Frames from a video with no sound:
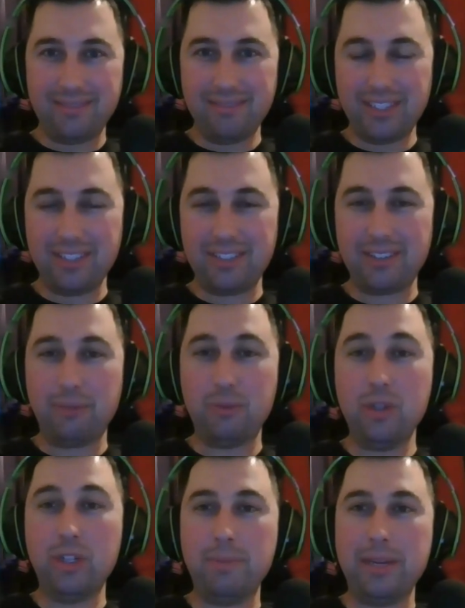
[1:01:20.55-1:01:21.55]
This is like
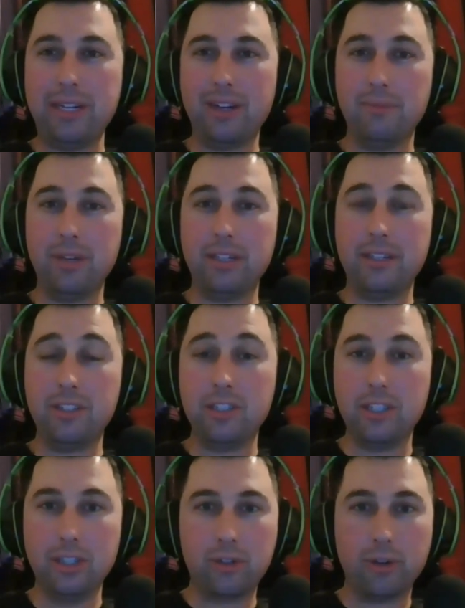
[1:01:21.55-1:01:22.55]
you could become like this
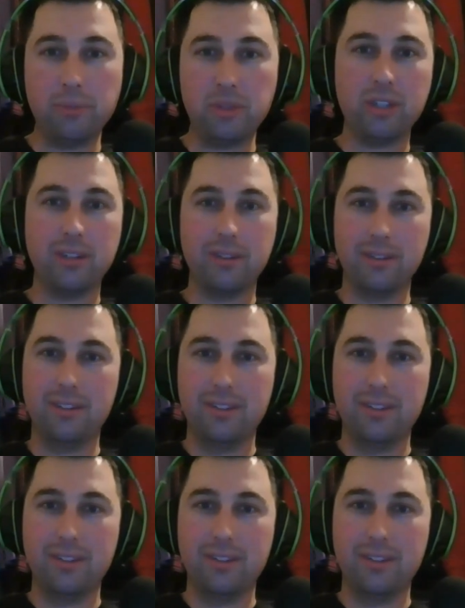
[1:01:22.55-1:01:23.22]
is Inscription.